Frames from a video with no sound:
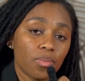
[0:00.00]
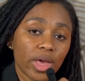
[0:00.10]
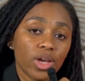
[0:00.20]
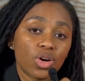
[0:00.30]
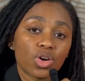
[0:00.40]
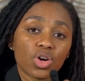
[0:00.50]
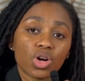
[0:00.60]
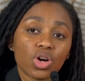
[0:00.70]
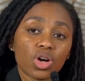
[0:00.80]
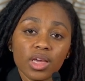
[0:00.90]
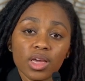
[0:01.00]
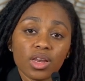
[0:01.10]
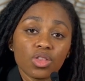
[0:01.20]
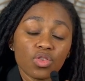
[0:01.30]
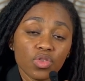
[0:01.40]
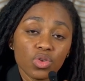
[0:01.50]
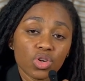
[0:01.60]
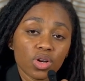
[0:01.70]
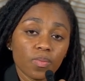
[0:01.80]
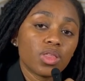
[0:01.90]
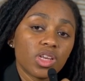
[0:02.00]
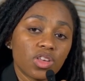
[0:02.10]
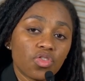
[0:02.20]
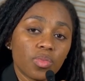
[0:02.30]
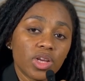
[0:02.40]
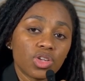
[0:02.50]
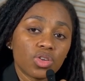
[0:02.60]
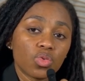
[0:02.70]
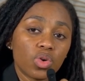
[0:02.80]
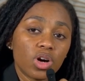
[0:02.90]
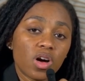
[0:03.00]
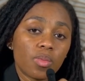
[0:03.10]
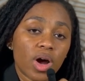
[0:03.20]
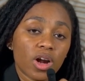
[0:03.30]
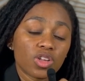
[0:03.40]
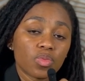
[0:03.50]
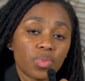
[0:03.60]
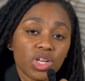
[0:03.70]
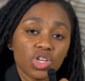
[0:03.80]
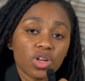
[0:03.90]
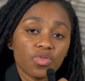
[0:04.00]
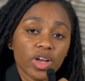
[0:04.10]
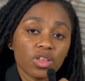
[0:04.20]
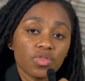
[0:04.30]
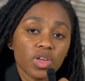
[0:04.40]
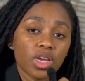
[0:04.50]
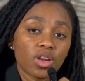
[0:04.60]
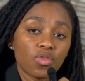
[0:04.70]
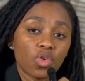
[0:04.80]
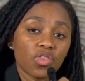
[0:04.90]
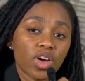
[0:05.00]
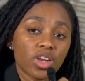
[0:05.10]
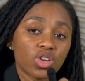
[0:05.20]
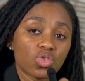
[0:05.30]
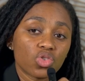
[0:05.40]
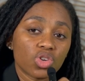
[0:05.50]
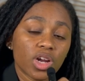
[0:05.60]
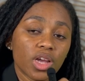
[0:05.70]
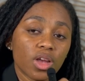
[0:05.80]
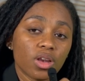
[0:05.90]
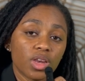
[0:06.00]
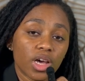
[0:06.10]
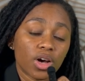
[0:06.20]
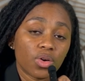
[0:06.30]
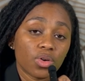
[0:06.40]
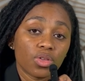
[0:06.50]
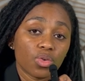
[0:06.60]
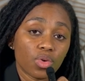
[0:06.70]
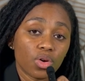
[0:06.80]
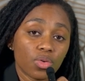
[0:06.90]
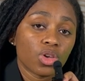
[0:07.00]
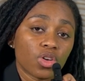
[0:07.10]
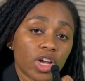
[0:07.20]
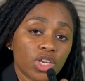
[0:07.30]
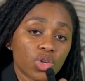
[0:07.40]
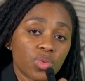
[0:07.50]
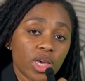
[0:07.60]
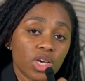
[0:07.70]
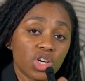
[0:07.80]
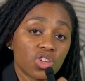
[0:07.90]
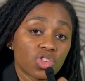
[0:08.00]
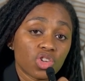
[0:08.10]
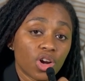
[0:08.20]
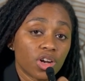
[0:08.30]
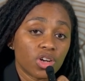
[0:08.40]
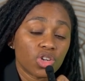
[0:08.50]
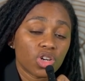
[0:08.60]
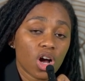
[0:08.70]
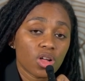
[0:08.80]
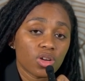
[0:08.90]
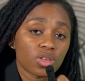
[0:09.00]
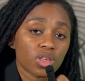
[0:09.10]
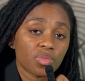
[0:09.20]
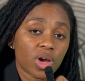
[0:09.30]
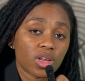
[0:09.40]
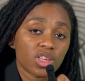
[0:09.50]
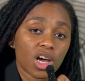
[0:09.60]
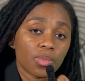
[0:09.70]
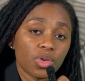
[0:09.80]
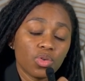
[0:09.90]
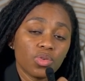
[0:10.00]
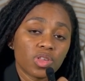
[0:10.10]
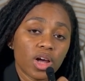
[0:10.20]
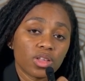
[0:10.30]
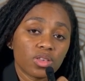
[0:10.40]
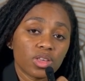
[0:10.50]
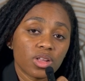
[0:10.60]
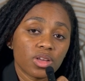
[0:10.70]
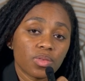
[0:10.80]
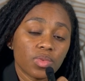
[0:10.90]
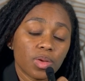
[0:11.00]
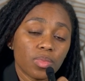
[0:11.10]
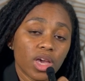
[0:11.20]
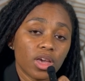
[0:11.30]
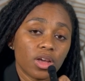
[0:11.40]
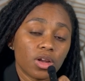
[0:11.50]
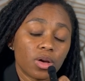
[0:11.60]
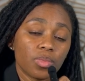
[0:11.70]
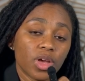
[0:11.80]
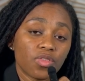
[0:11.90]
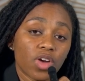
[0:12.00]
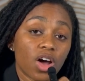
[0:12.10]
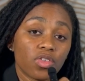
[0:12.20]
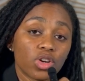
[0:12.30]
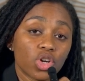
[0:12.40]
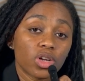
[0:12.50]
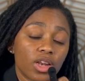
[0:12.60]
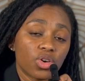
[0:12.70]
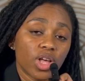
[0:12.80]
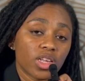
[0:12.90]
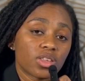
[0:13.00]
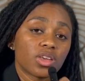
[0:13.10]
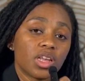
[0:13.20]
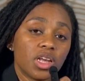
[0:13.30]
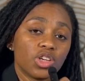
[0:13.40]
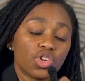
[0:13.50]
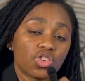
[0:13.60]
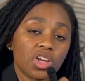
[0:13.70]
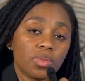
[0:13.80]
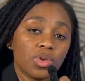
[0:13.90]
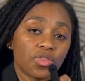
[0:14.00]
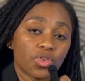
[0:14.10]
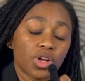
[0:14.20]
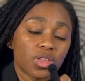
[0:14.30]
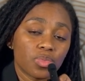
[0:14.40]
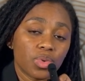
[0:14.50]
may occur in the future. This information will help buyers budget effectively and avoid financial strain down the road. Your HOA could start at $100 and by the time you decide to sell it, it may end up at 500. I know that's an extreme difference,